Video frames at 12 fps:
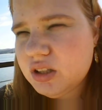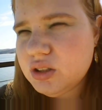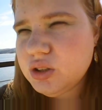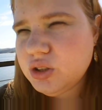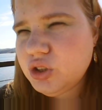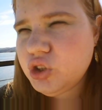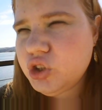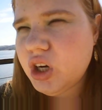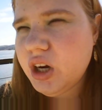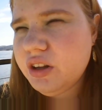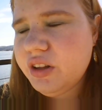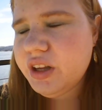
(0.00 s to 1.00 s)

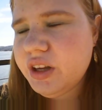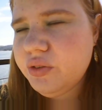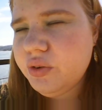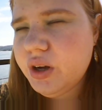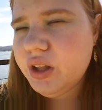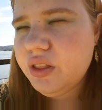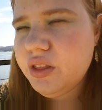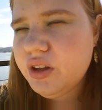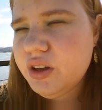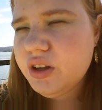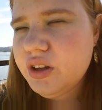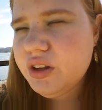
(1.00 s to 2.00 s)
struggling with
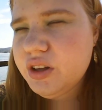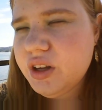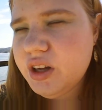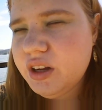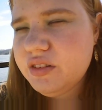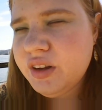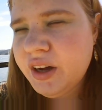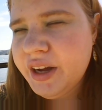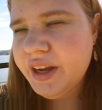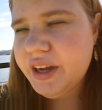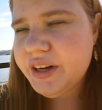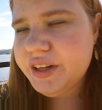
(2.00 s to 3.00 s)

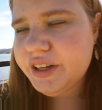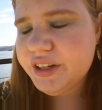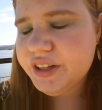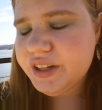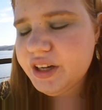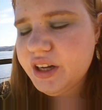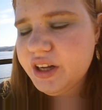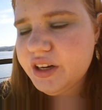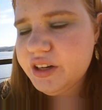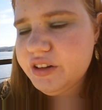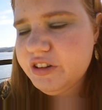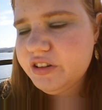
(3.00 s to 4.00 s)
anxiety,
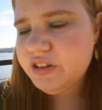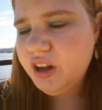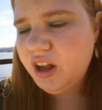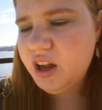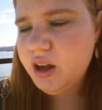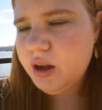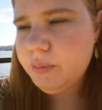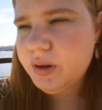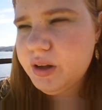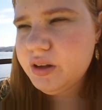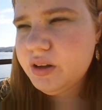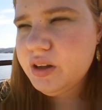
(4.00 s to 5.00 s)
and
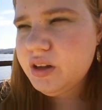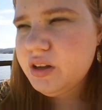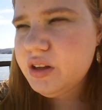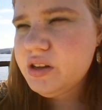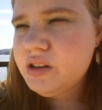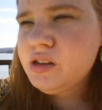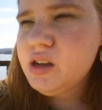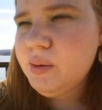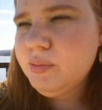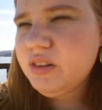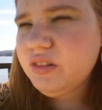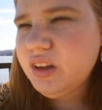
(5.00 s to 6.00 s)

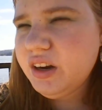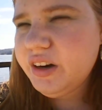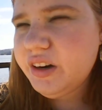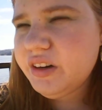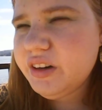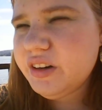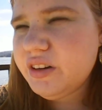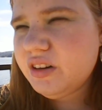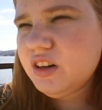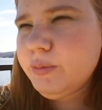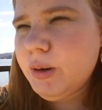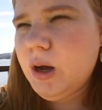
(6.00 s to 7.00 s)
I'm scared, you know,
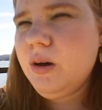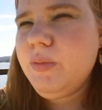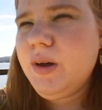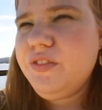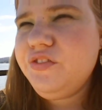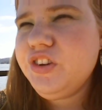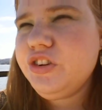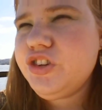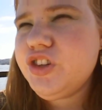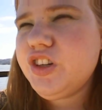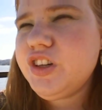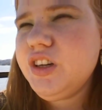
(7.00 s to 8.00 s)
about my
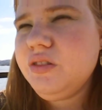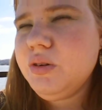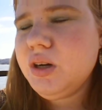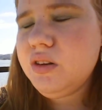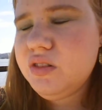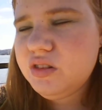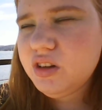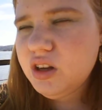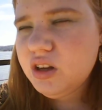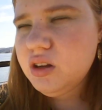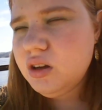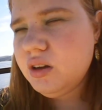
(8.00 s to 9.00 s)
future and what's
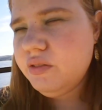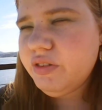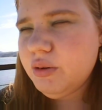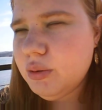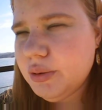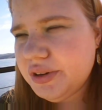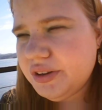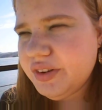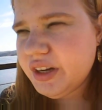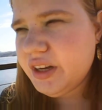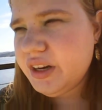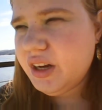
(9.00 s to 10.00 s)
of hold of
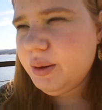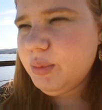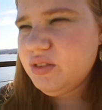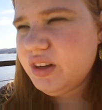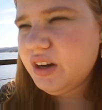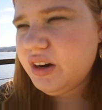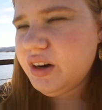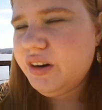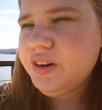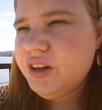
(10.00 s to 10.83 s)
it. I'm scared,